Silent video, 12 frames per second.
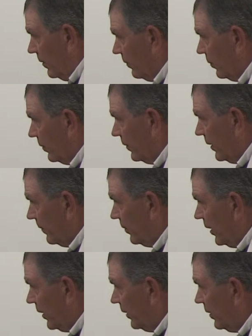would
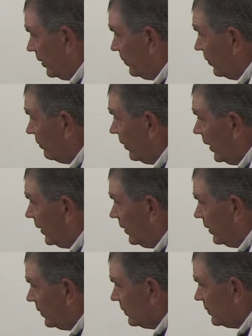be anything but
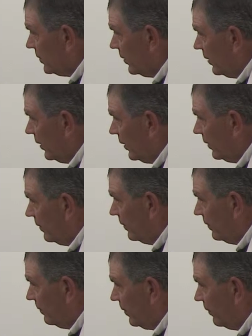Vikings. They'd have
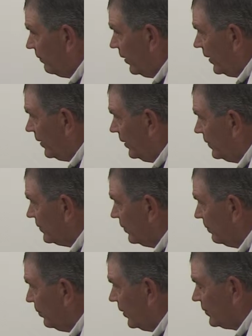been Vikings
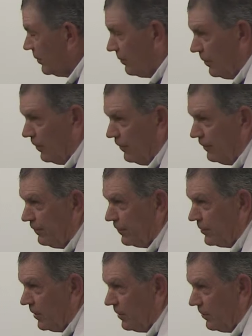in Pleasant Grove
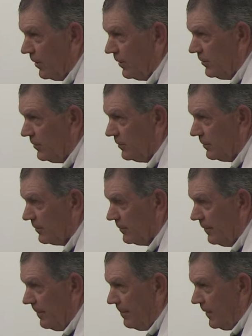for generations.
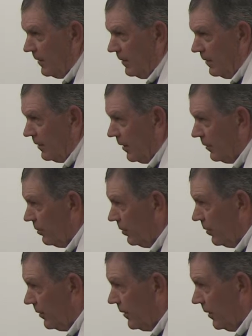Now they're
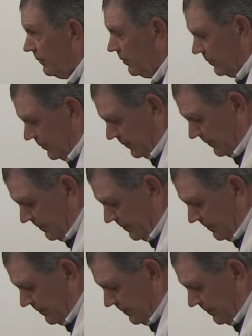little devils.